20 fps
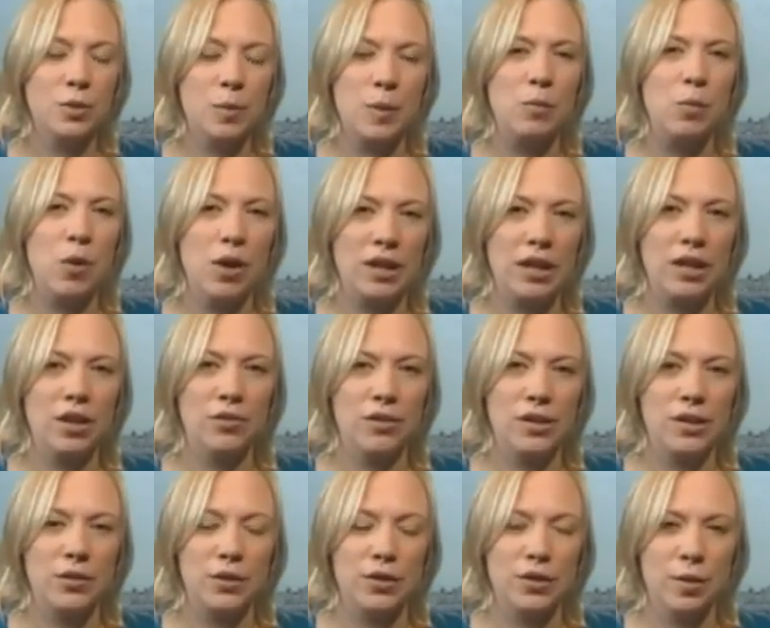has been working on
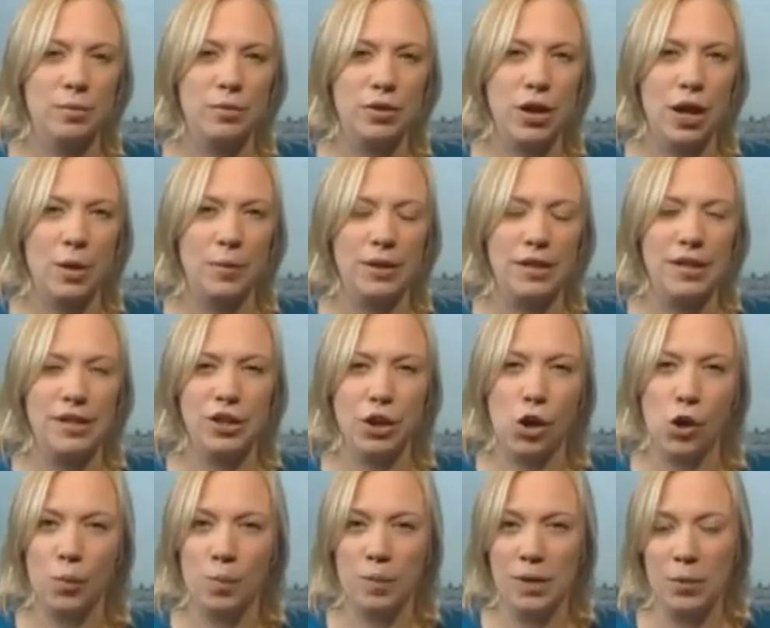this for some time, and he
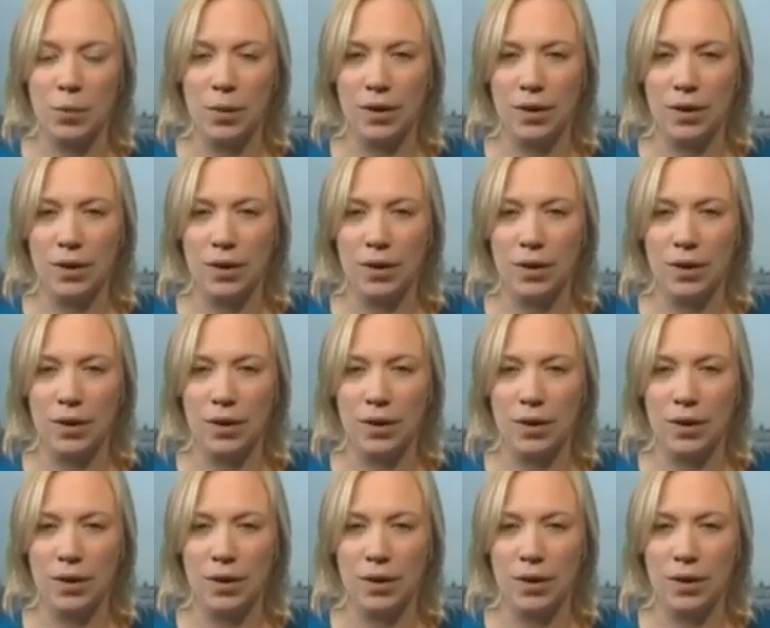told me